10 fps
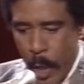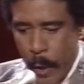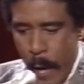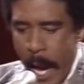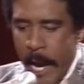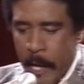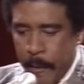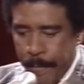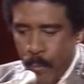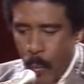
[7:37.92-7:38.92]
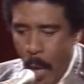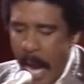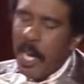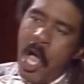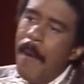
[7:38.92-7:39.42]
And
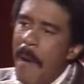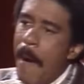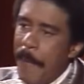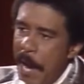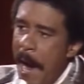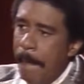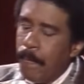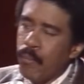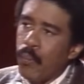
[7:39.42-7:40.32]
I come up here,